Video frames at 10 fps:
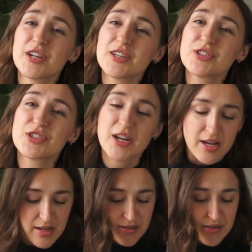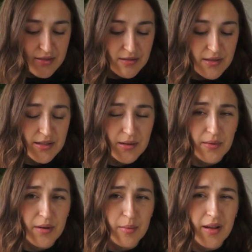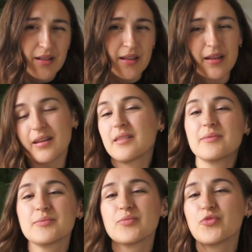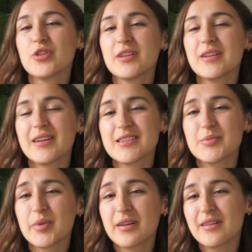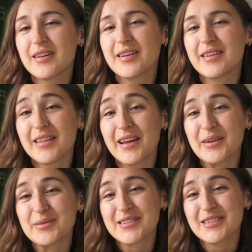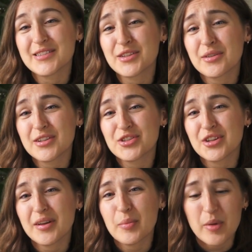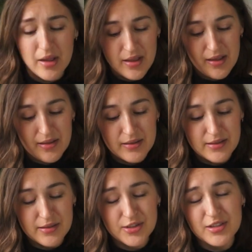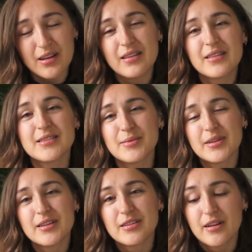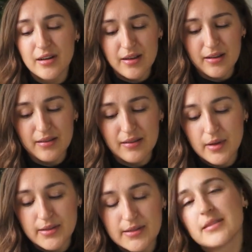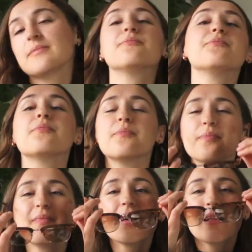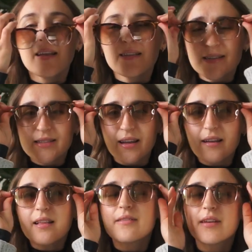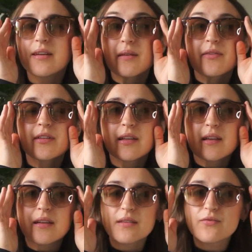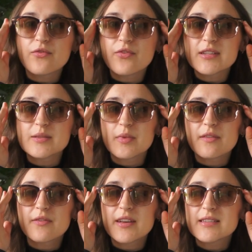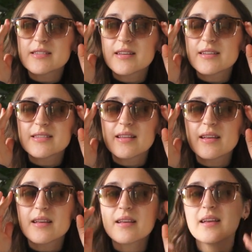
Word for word: change. So I didn't want to buy like a really nice pair that I was going to scratch up. So I just got this one at Target, but I like the style of it. I feel like it fits my face nicely.